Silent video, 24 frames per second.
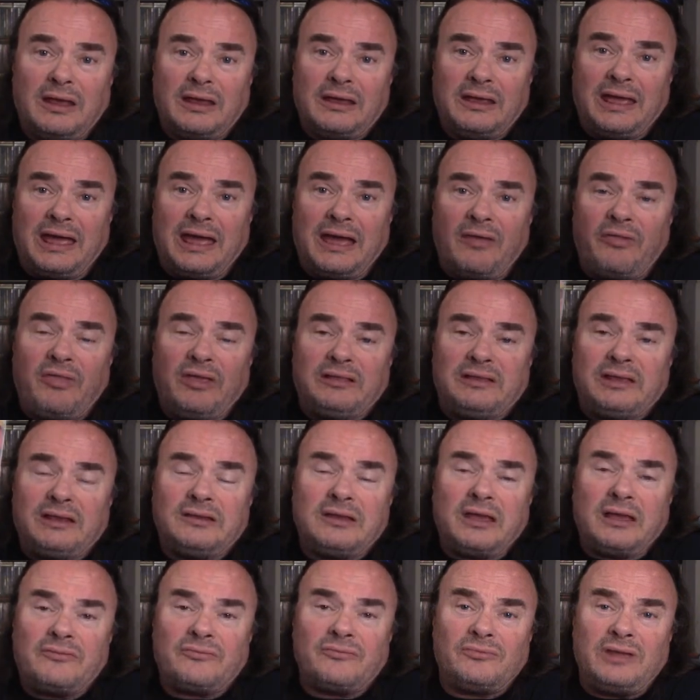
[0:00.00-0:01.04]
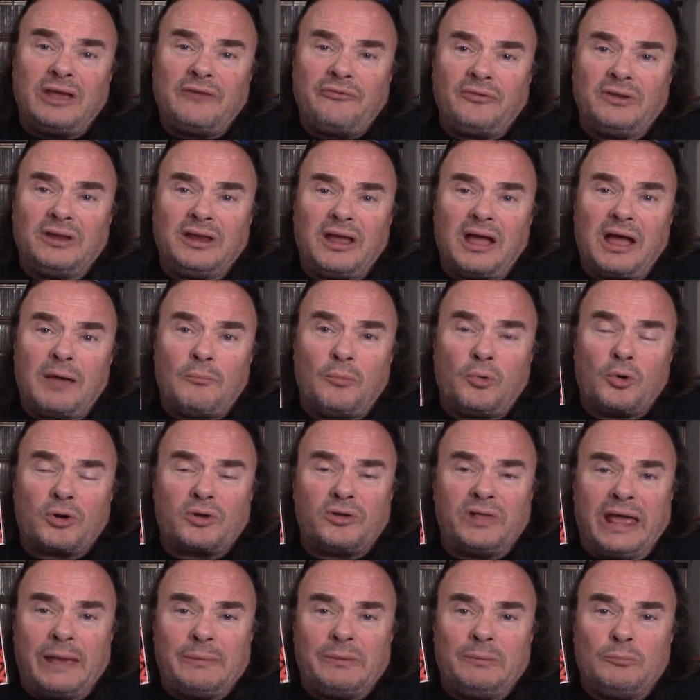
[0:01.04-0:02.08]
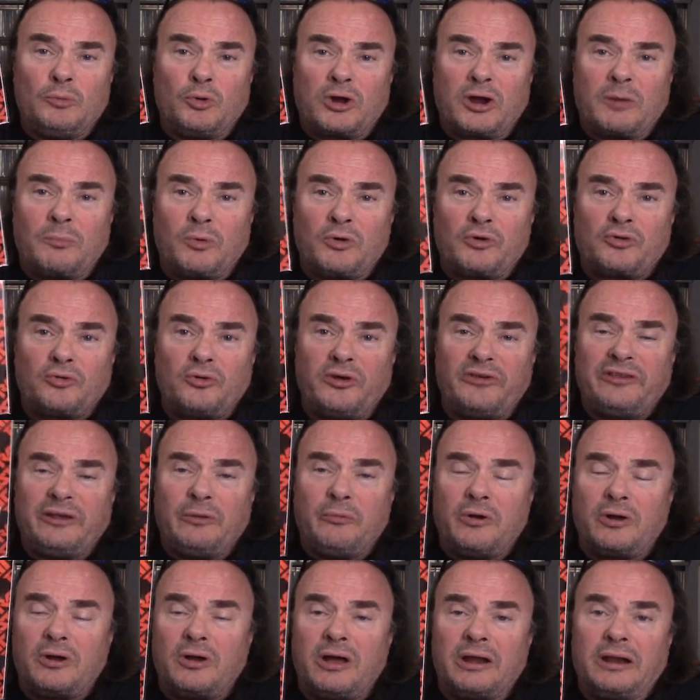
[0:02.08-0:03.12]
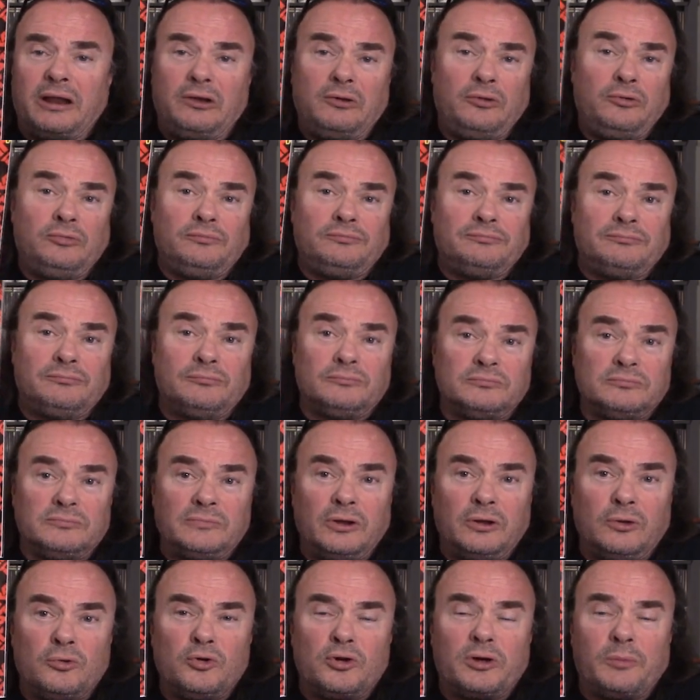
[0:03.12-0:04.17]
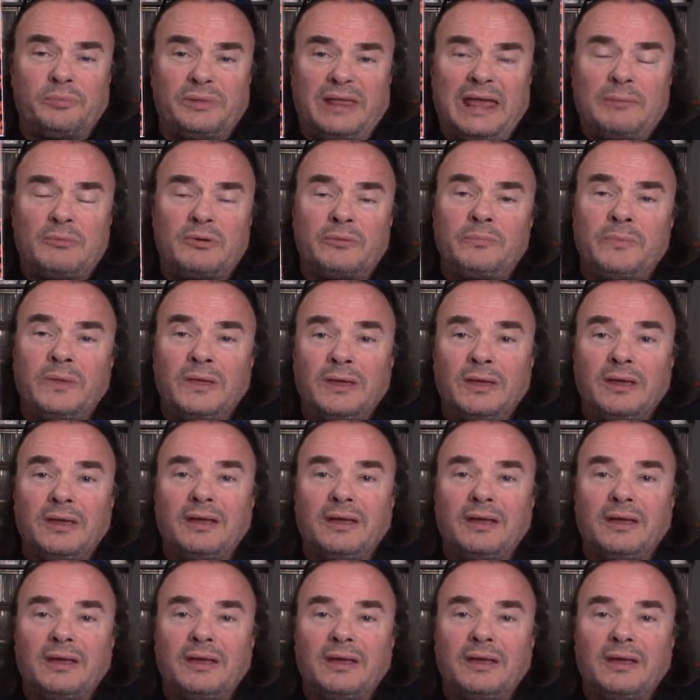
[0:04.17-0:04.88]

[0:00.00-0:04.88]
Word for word: Yeah, they did get definitely got more glammy, more commercial as they went on, and you know who could blame them?